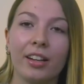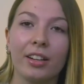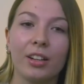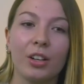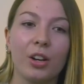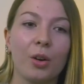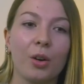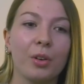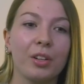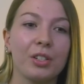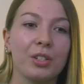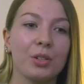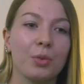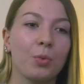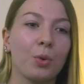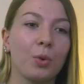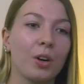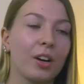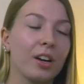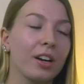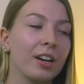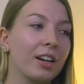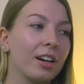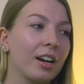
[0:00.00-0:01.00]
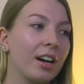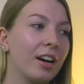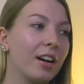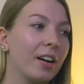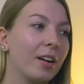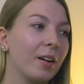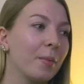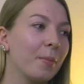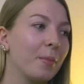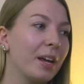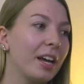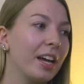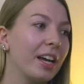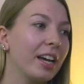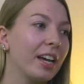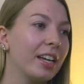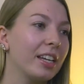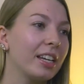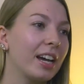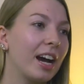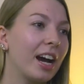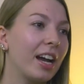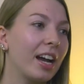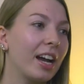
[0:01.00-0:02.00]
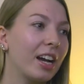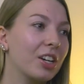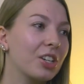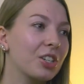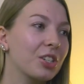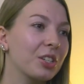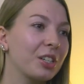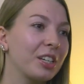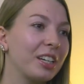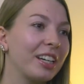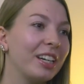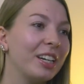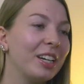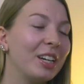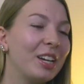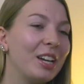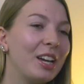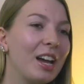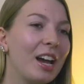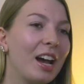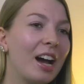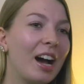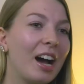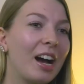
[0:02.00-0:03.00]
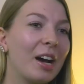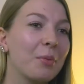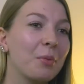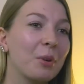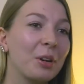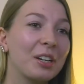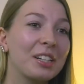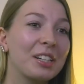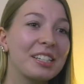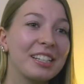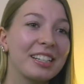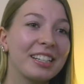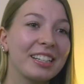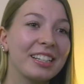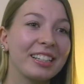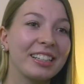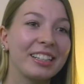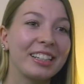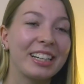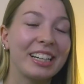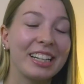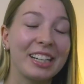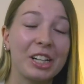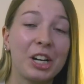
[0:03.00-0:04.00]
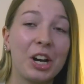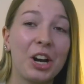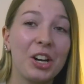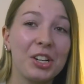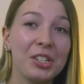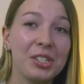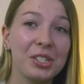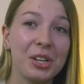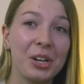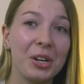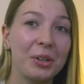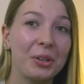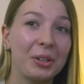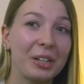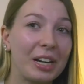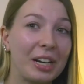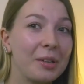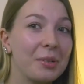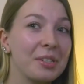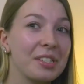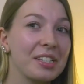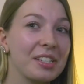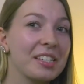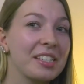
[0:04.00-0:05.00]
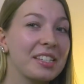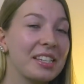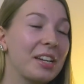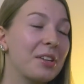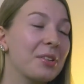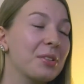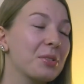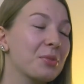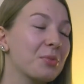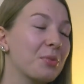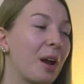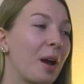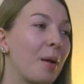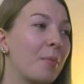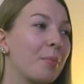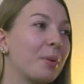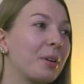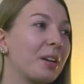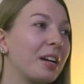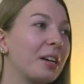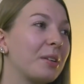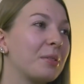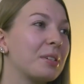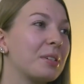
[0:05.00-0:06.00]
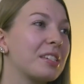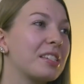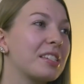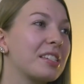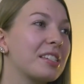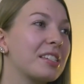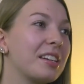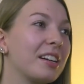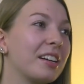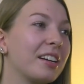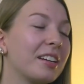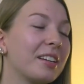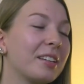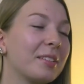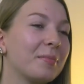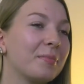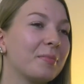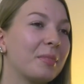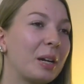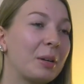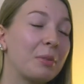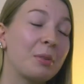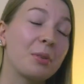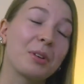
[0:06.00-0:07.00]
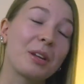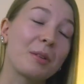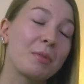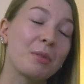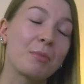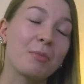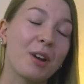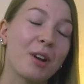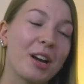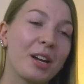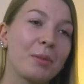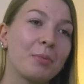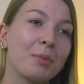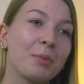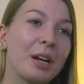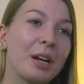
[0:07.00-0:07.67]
going to work. And I worked in Costco, and I was a sales rep, and I won't name the brand, but I